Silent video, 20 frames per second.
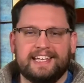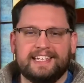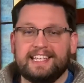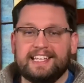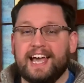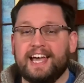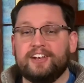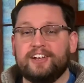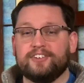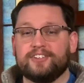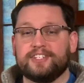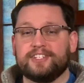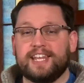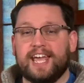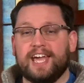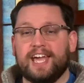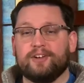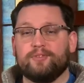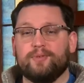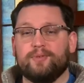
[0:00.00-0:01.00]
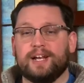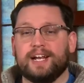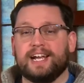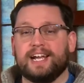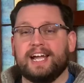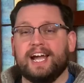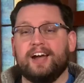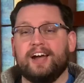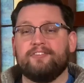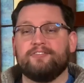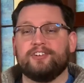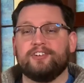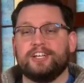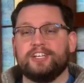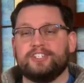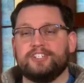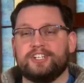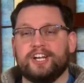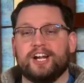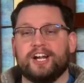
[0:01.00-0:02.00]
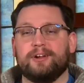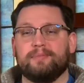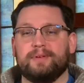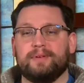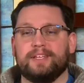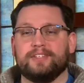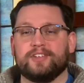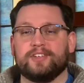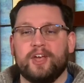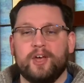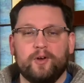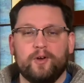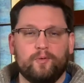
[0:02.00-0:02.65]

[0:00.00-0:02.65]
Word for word: To understand what a covering cherub is,